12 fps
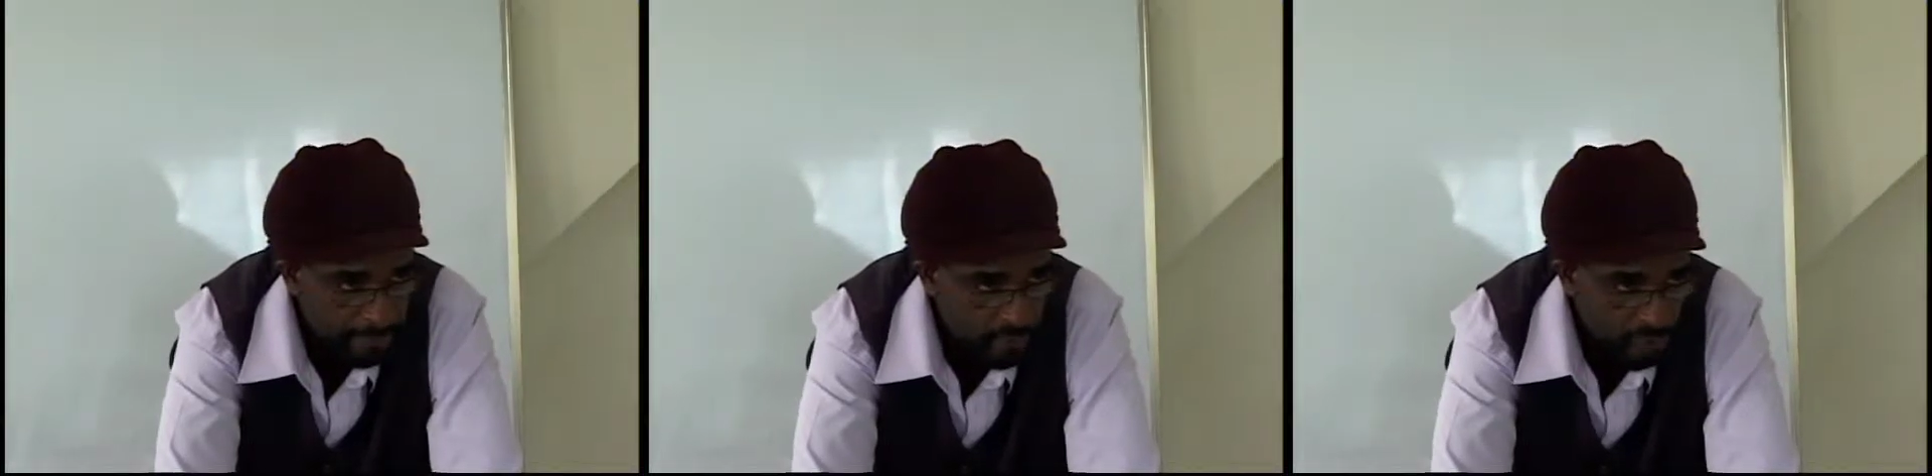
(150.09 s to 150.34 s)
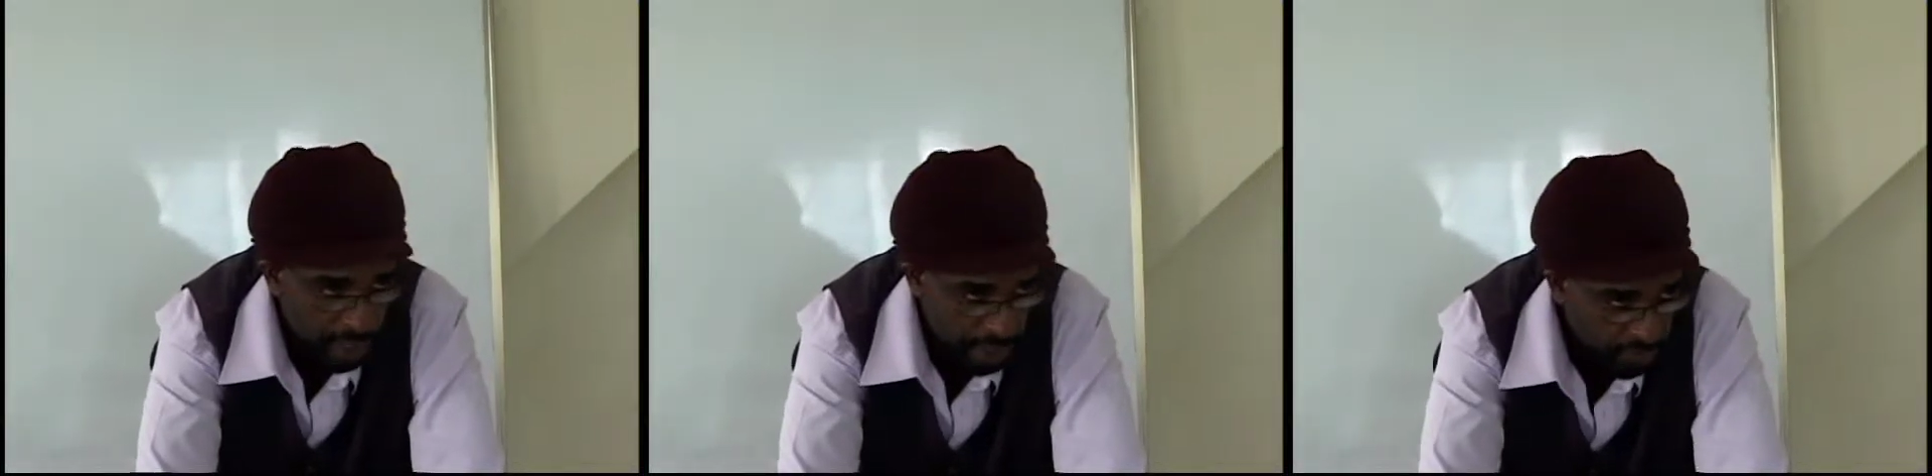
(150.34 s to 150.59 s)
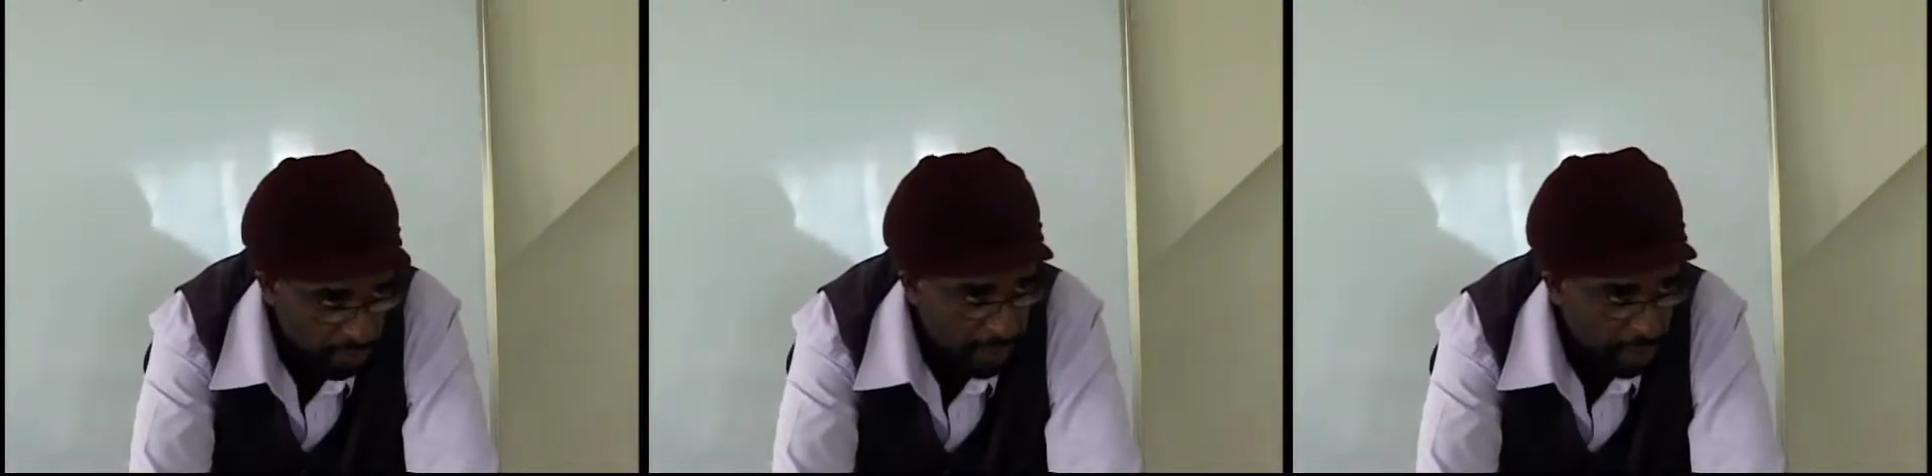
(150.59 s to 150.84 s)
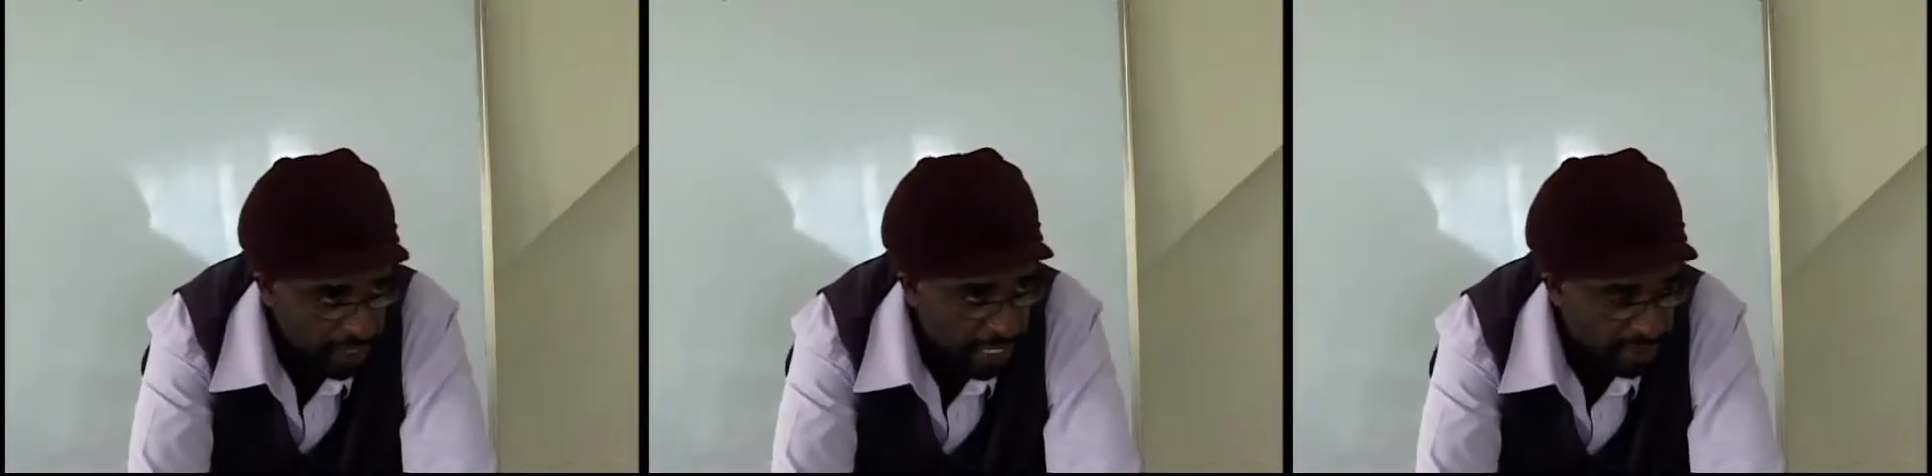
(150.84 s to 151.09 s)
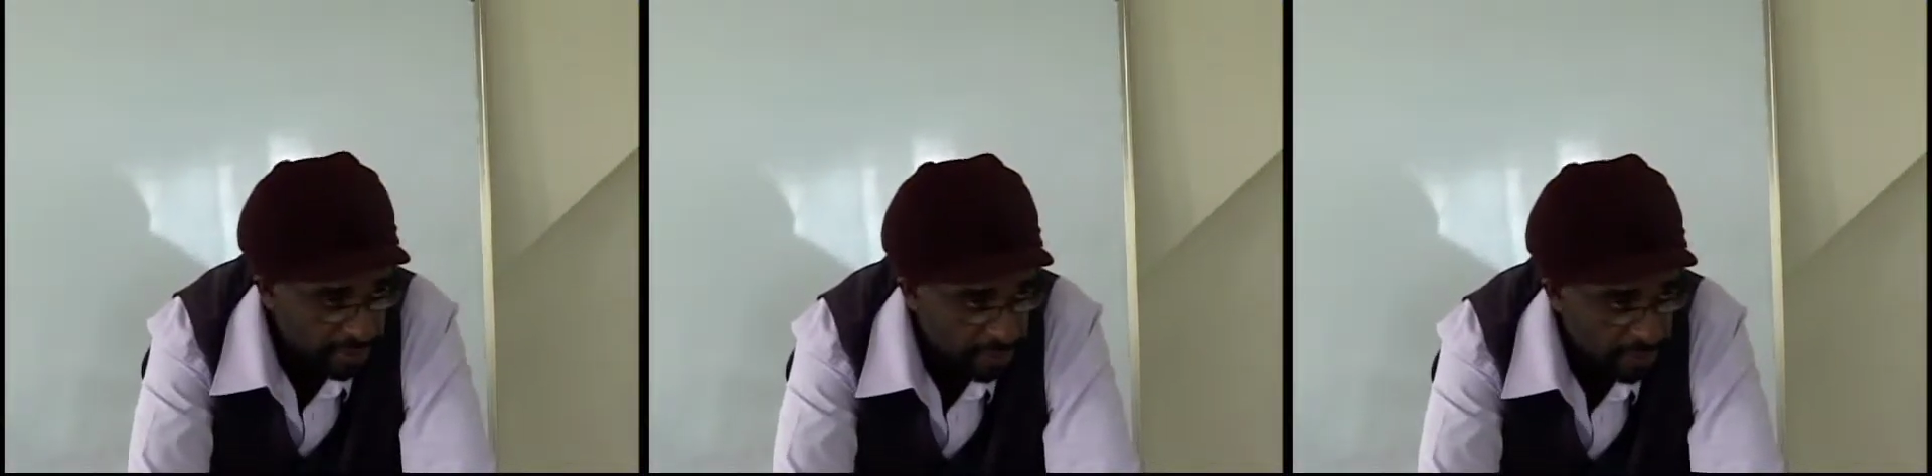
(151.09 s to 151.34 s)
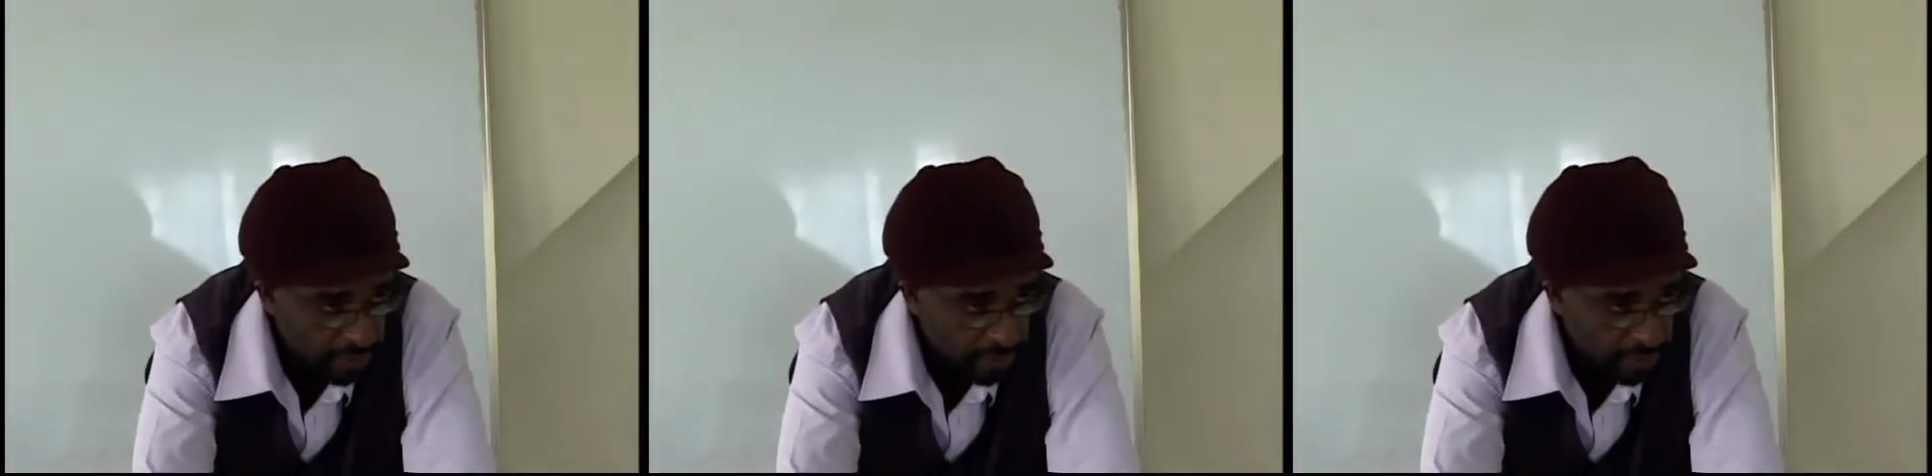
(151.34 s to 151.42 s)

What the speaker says: You all know about that,